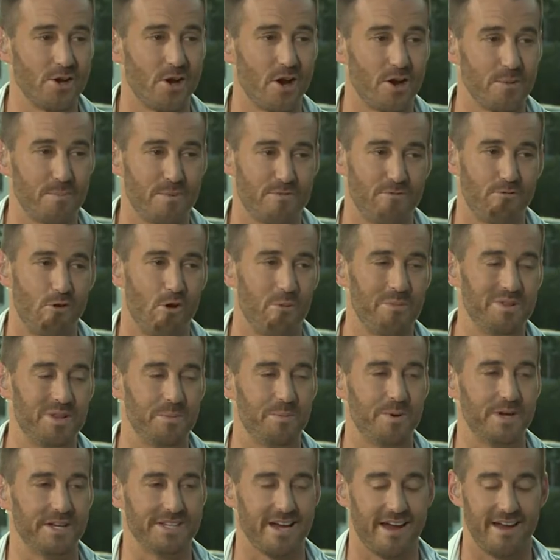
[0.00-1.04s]
Yeah. You've got to perform on the
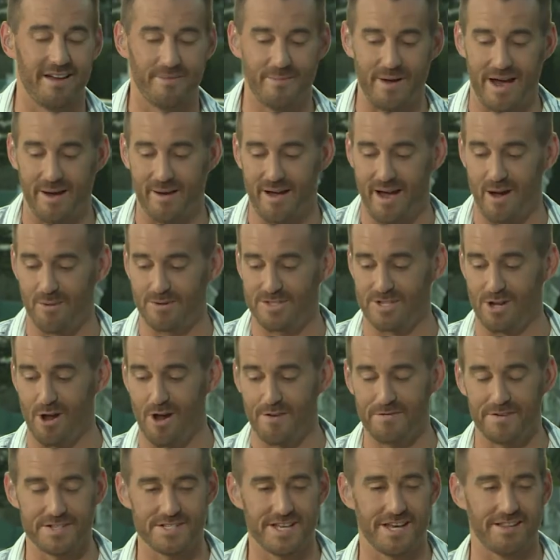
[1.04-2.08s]
big day. I, I was
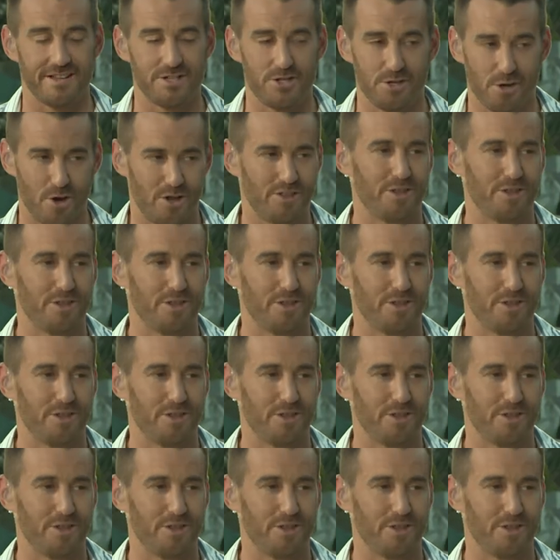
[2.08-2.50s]
laughing saying that you